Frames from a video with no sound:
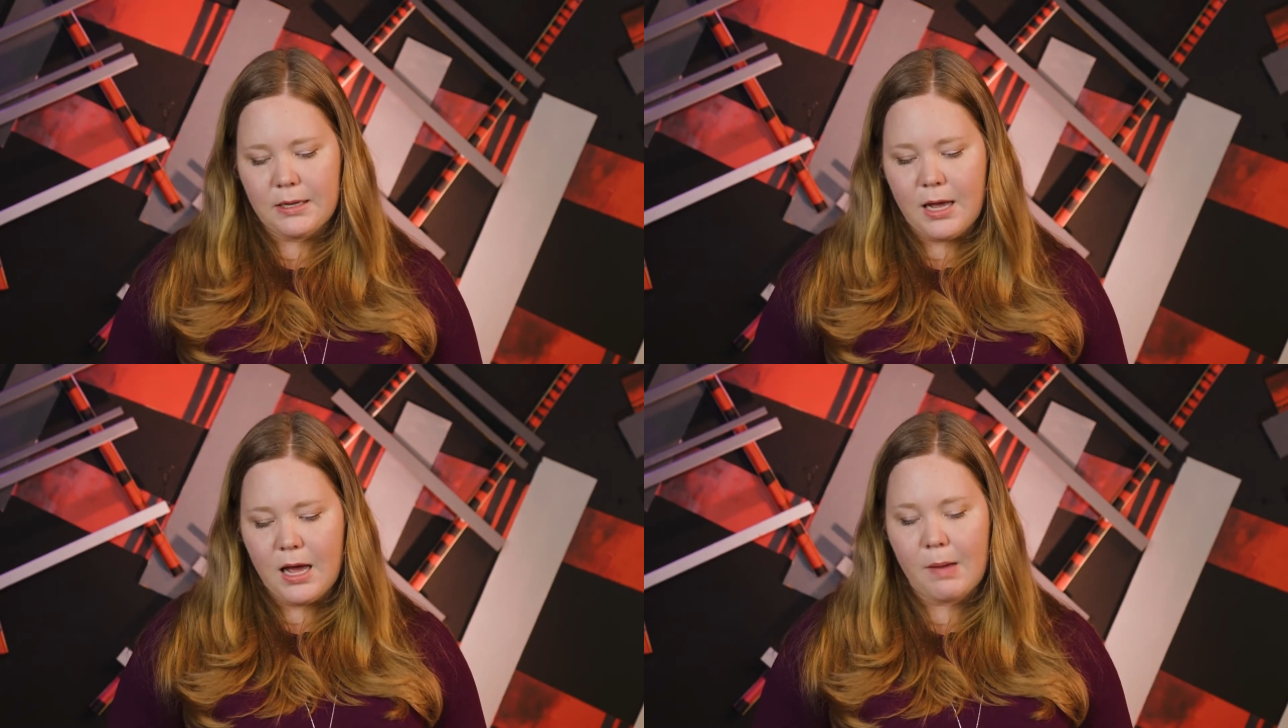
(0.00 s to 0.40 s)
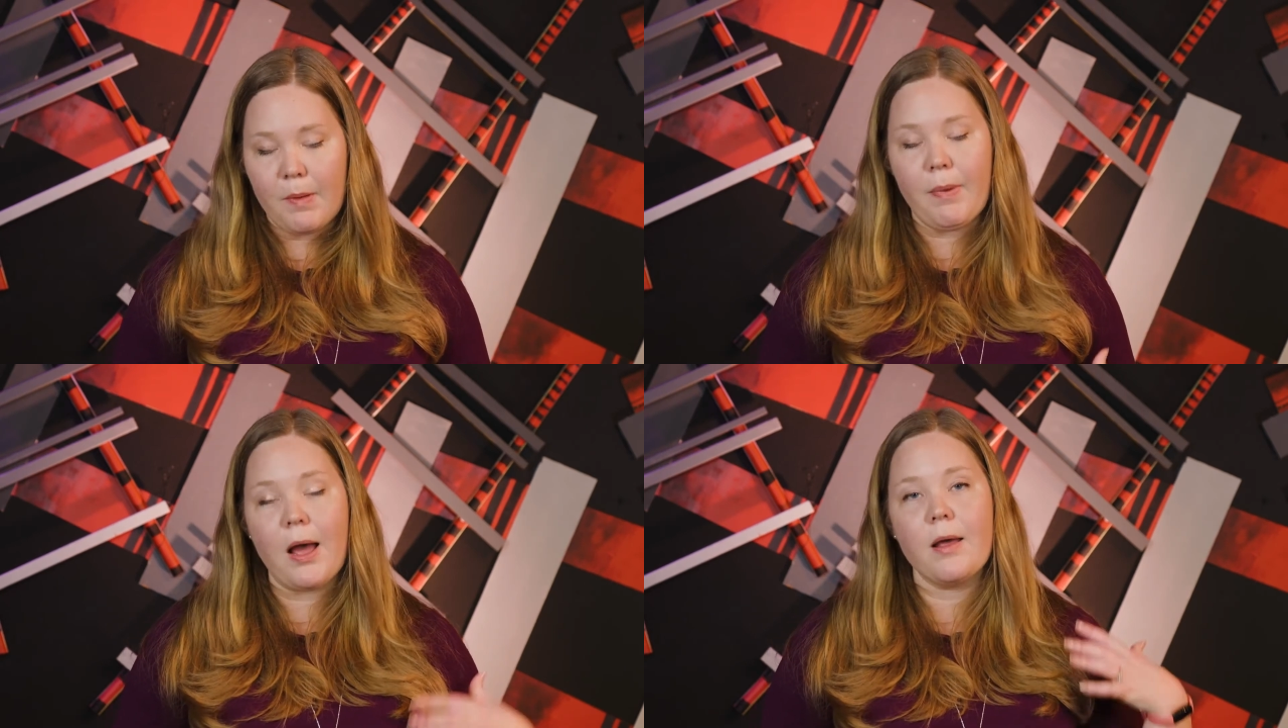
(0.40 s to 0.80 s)

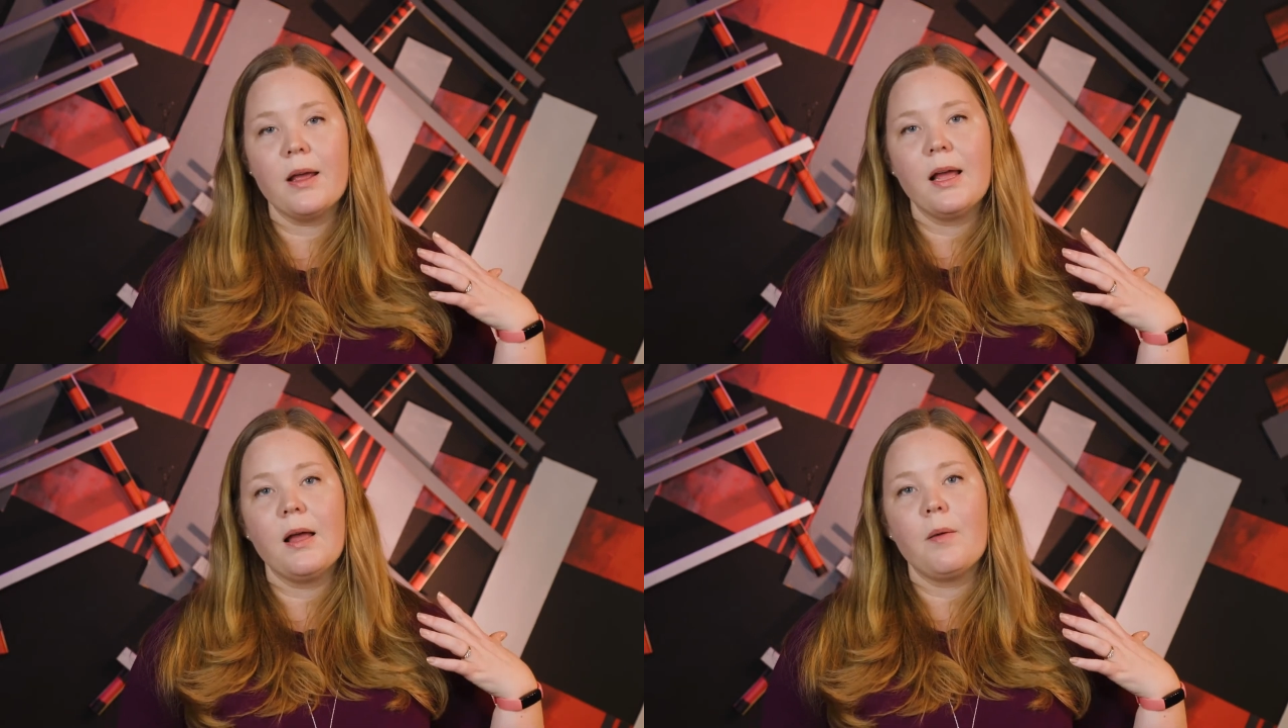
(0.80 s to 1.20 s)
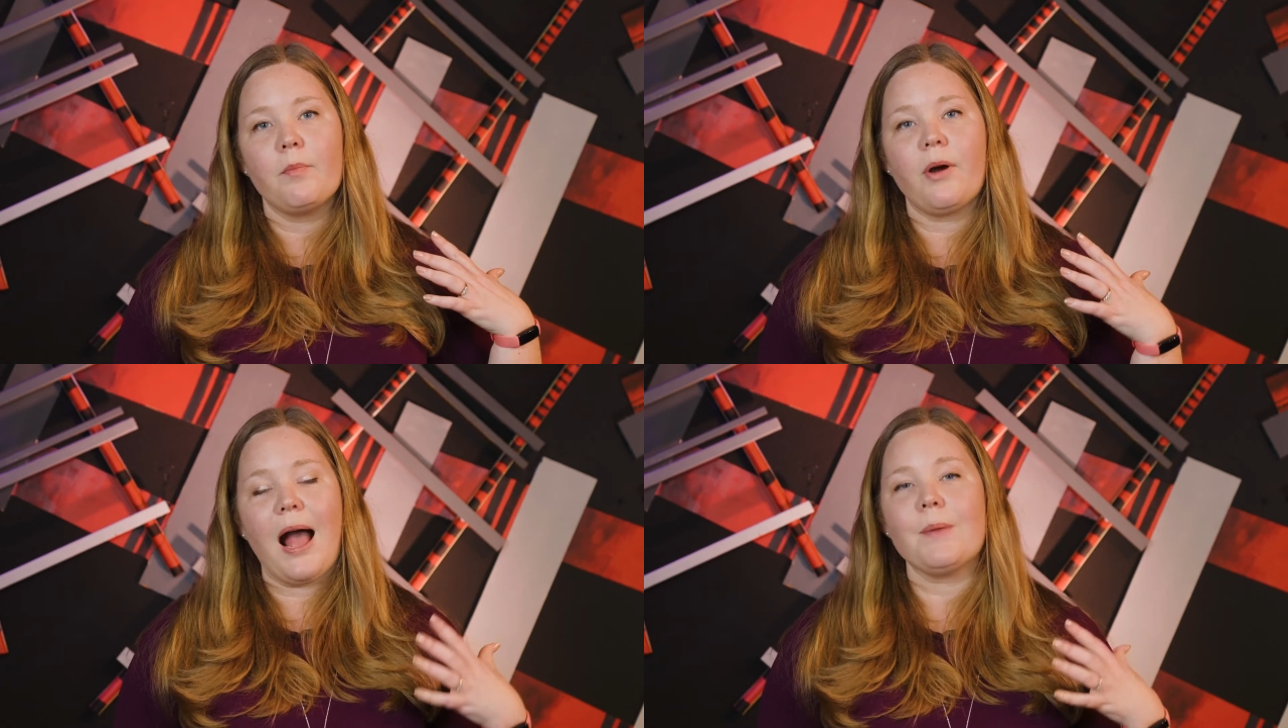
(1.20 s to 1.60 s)
But
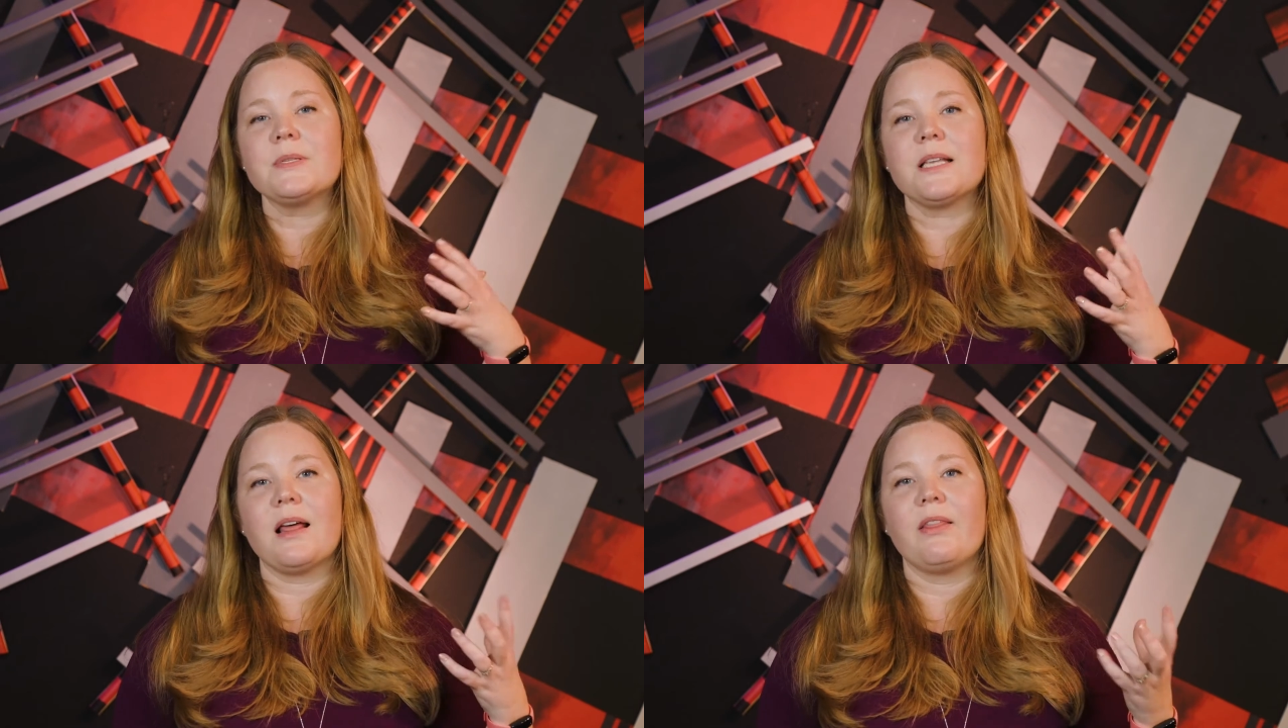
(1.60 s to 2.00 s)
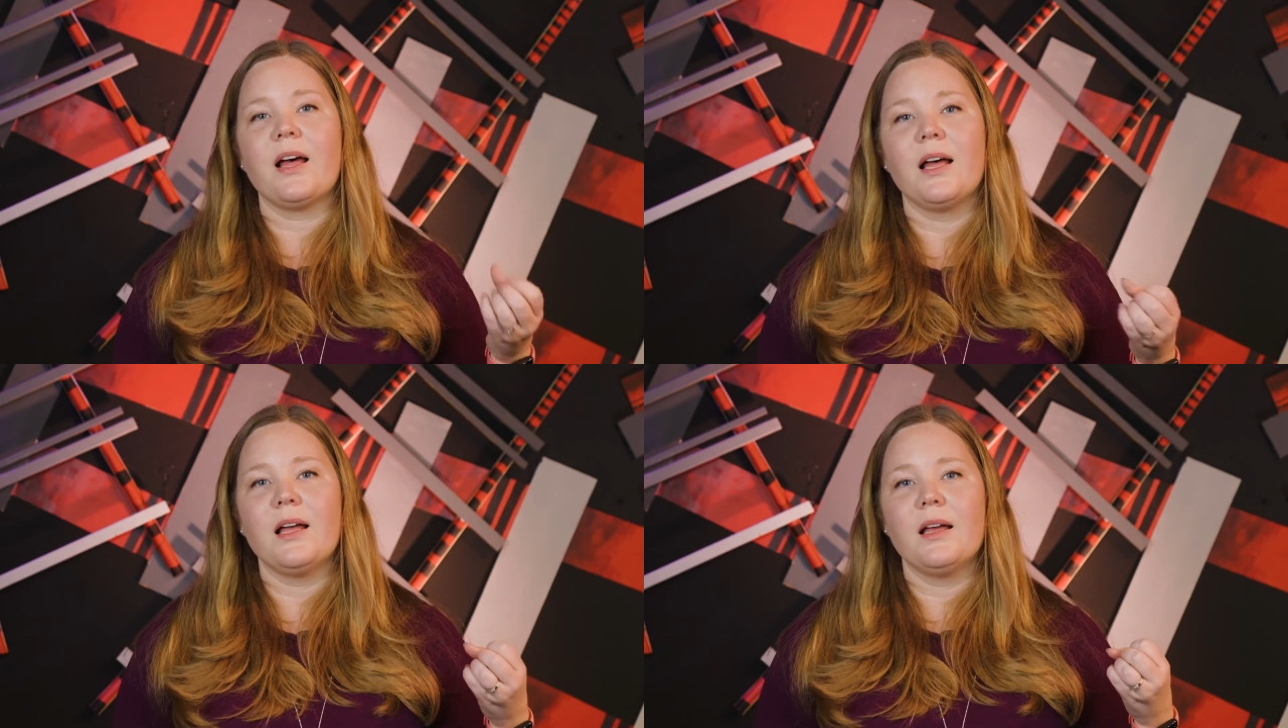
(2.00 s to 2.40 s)
perhaps
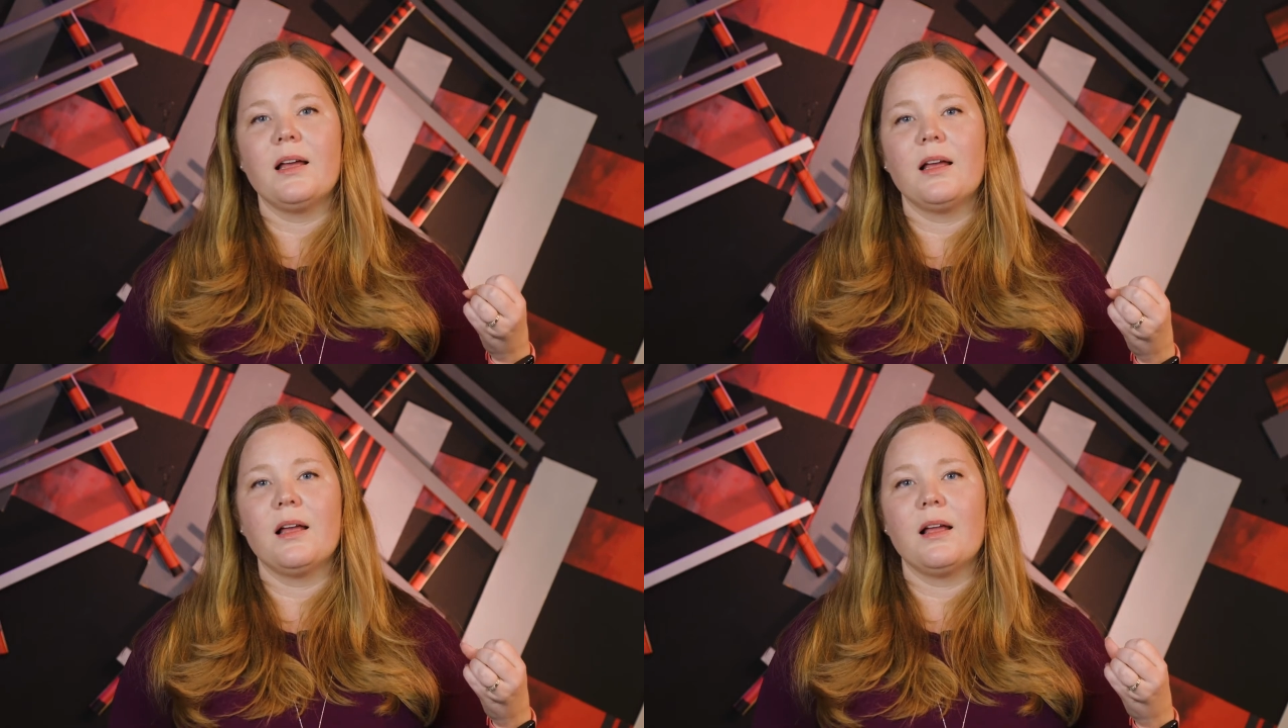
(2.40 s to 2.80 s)
the